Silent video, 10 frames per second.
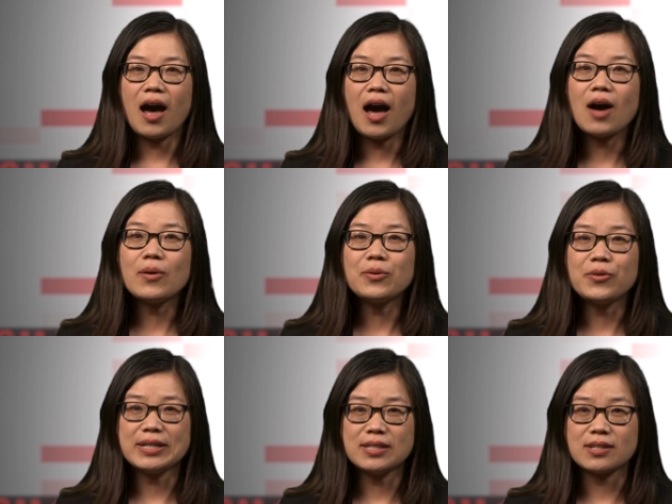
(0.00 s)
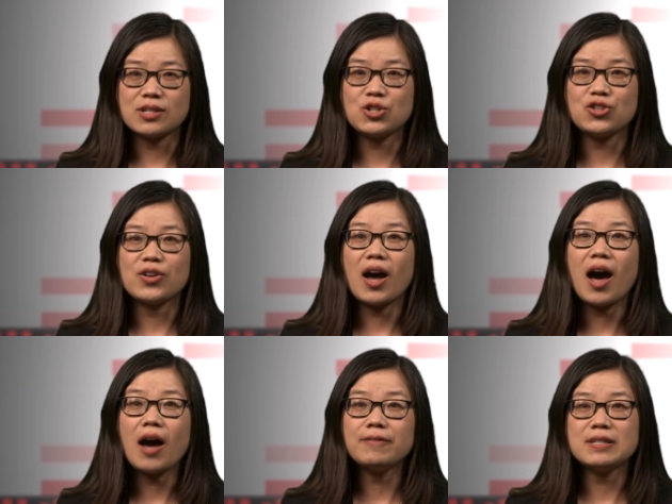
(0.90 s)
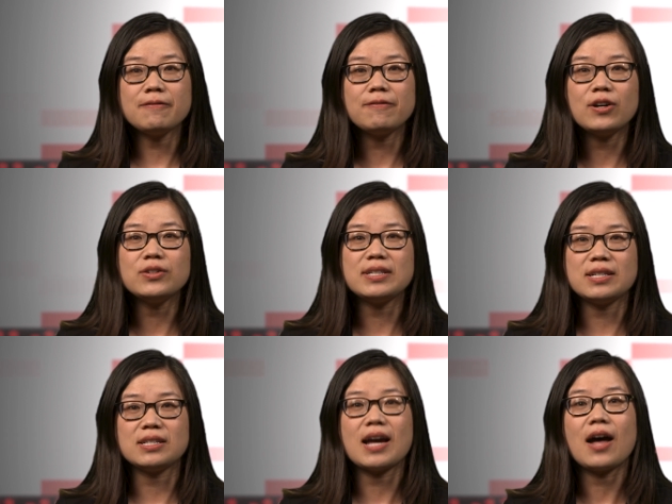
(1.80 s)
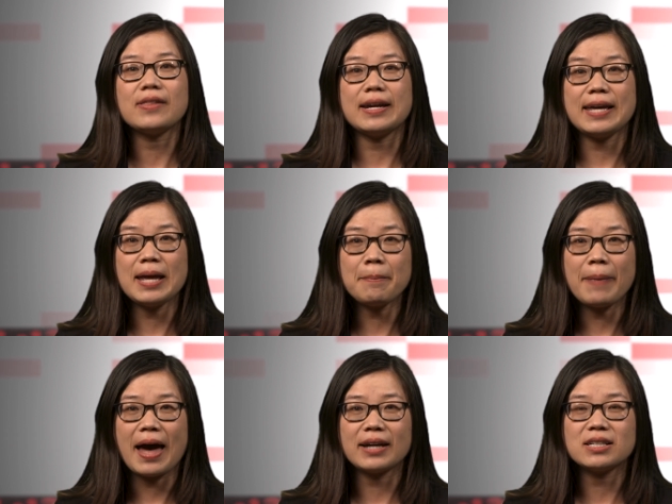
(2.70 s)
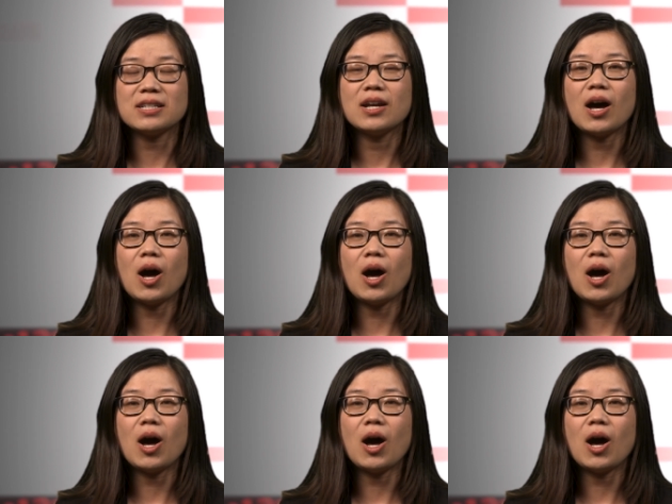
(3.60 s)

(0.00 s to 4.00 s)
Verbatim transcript: Our research often focuses on the impact